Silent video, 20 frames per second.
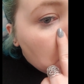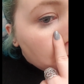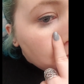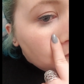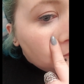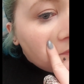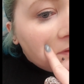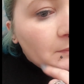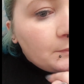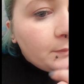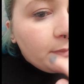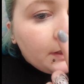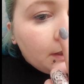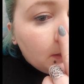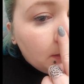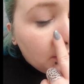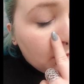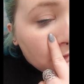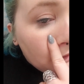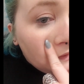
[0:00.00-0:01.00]
it's a bit
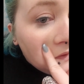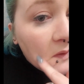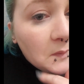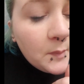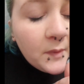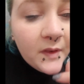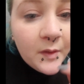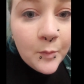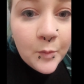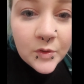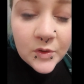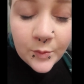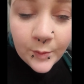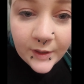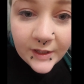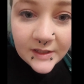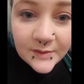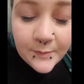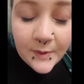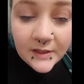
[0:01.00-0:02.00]
bitty here, but then what do I
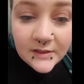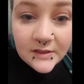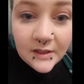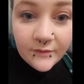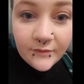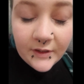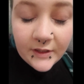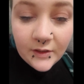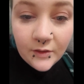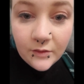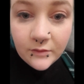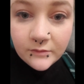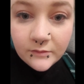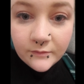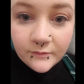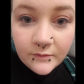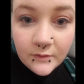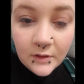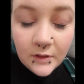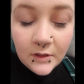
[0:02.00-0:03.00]
expect? I've had it
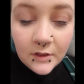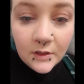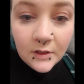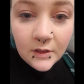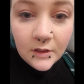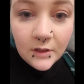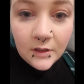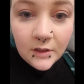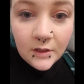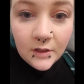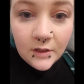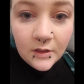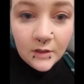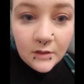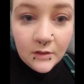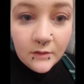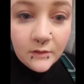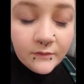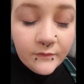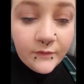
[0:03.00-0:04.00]
on
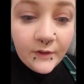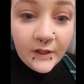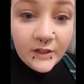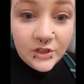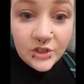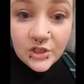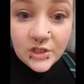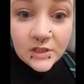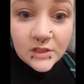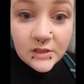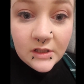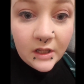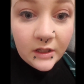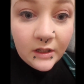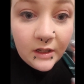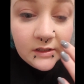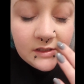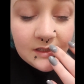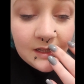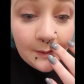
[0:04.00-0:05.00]
for ages,
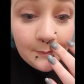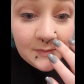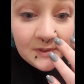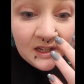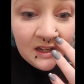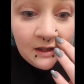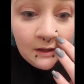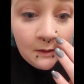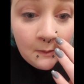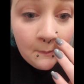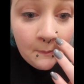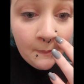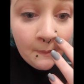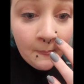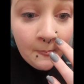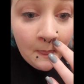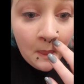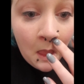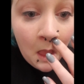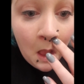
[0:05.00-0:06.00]
like I slept in it.
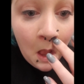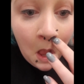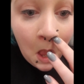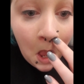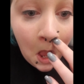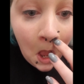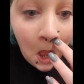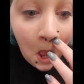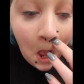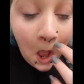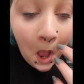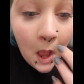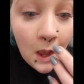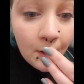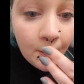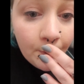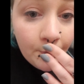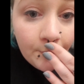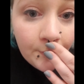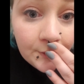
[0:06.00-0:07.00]

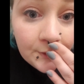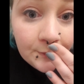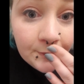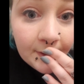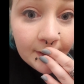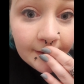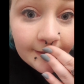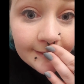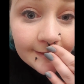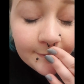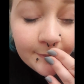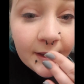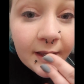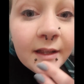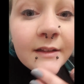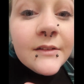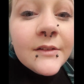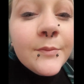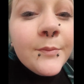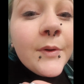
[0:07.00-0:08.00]
What do I
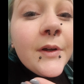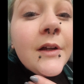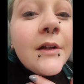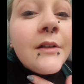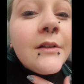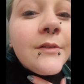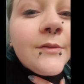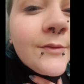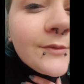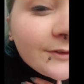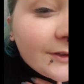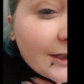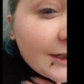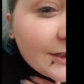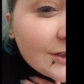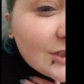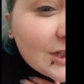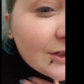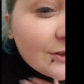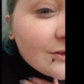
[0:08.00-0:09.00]
expect? But the
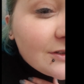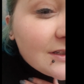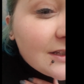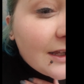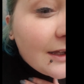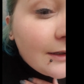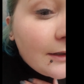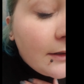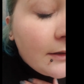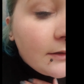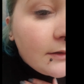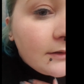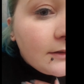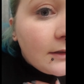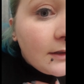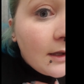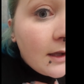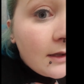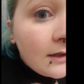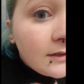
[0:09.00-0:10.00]
eyeshadow stayed.
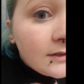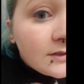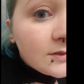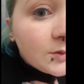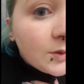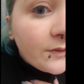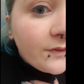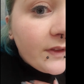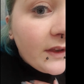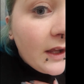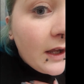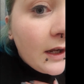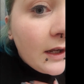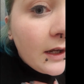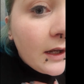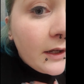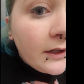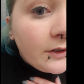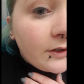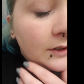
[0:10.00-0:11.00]
So if the
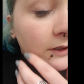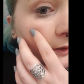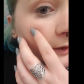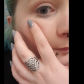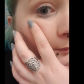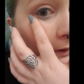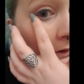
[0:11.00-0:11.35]
eyeliner a little